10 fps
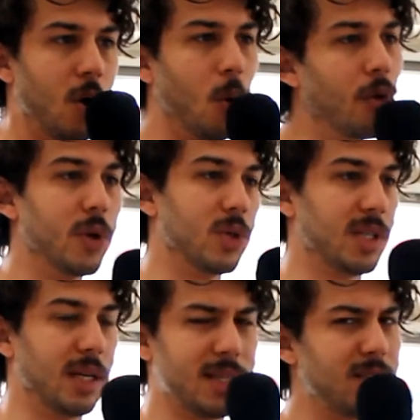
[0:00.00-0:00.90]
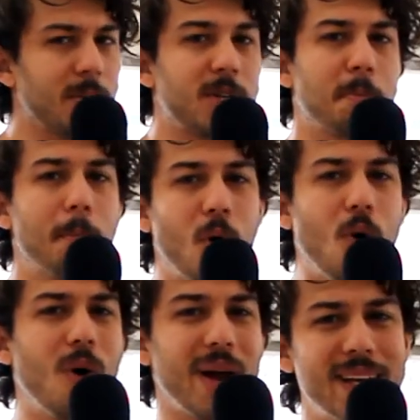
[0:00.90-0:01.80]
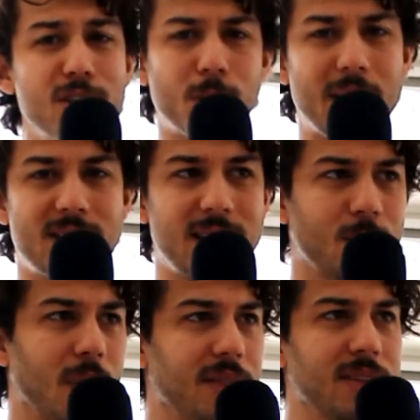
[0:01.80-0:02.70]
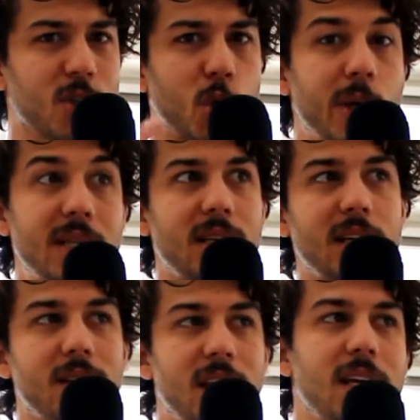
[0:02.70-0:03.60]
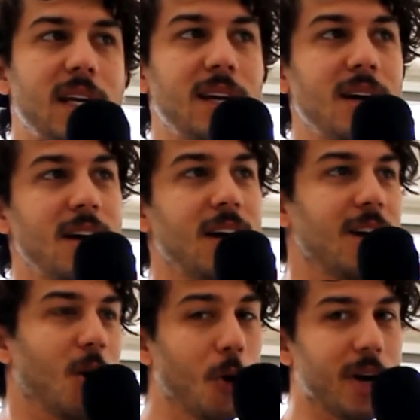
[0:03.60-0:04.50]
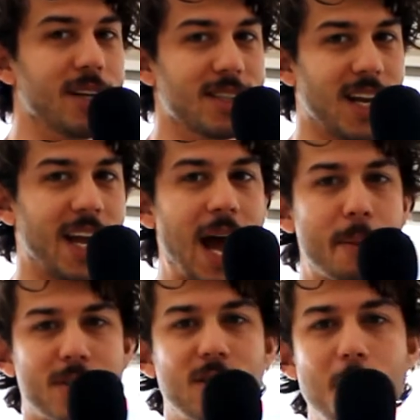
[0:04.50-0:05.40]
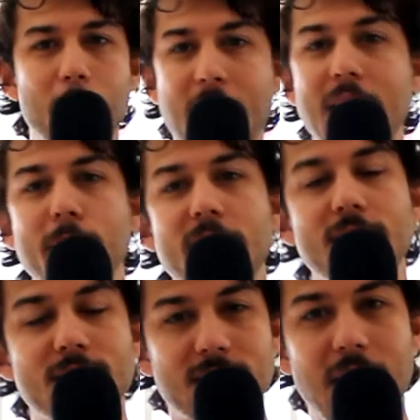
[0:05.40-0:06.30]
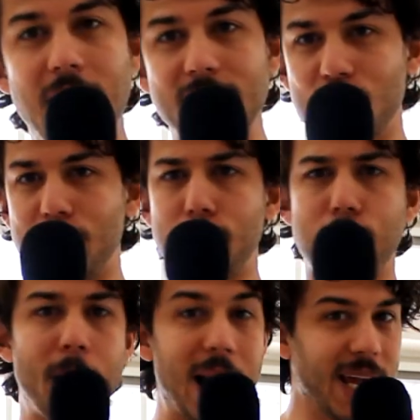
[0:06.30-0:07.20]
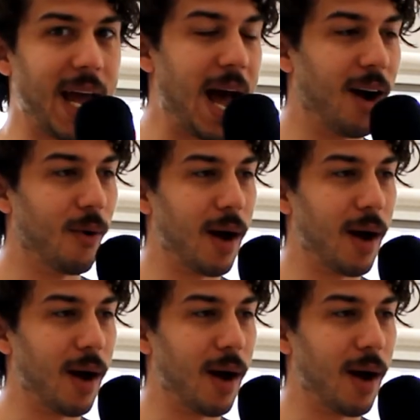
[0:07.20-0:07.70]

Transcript: all those things. It's so much more interesting rather than treating the audience like absolute babies and just spelling it out.